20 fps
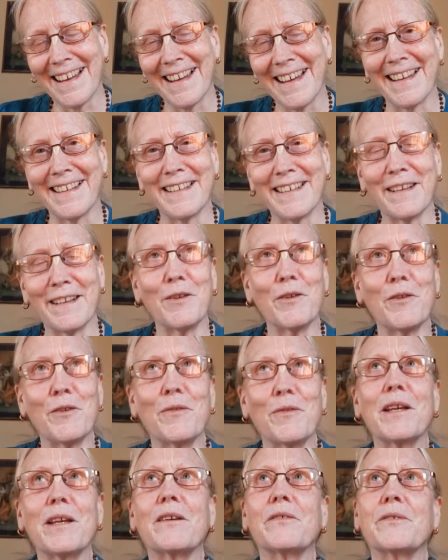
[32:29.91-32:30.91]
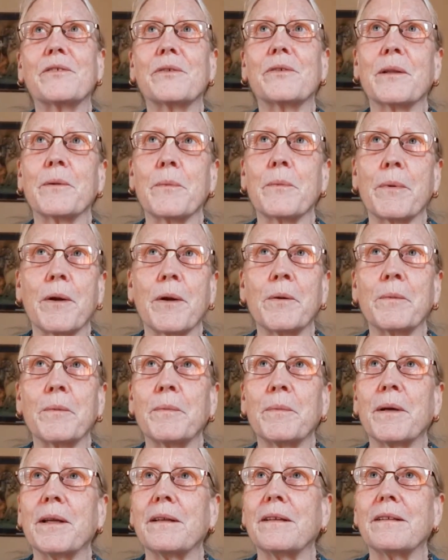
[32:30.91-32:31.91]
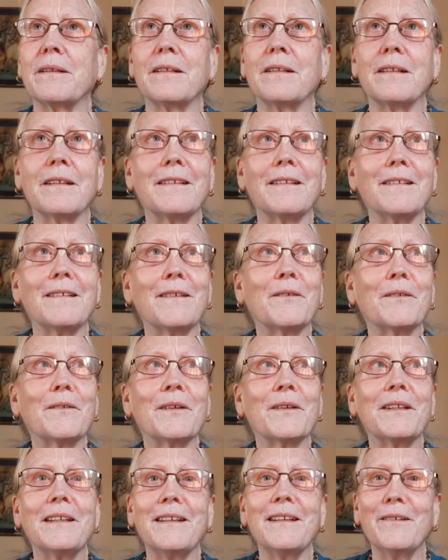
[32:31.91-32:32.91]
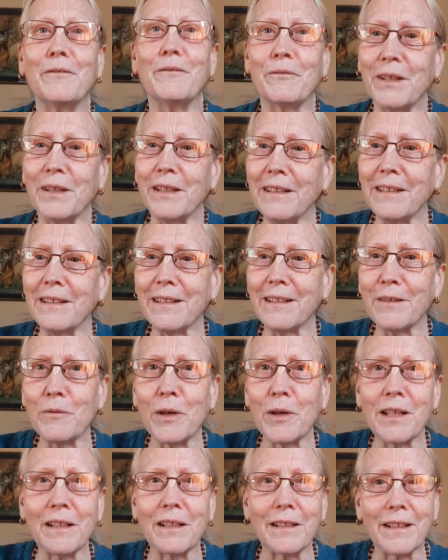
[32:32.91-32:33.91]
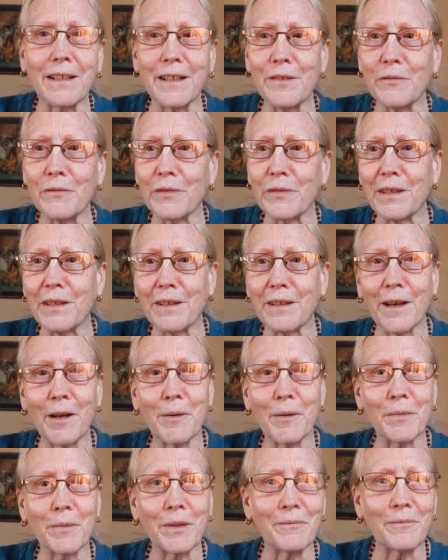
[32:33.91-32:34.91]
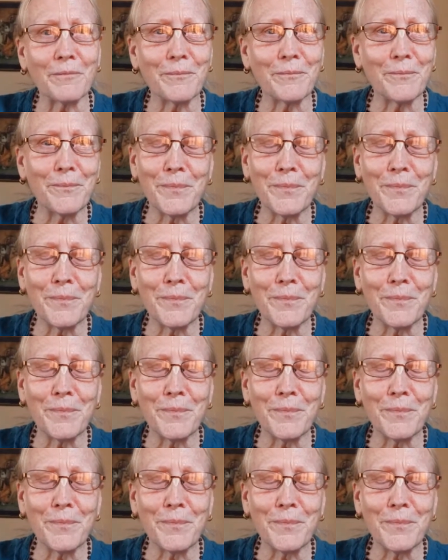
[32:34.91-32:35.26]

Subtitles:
And you think of Srila Prabhupada, you know, he didn't really want to leave Vrindavan.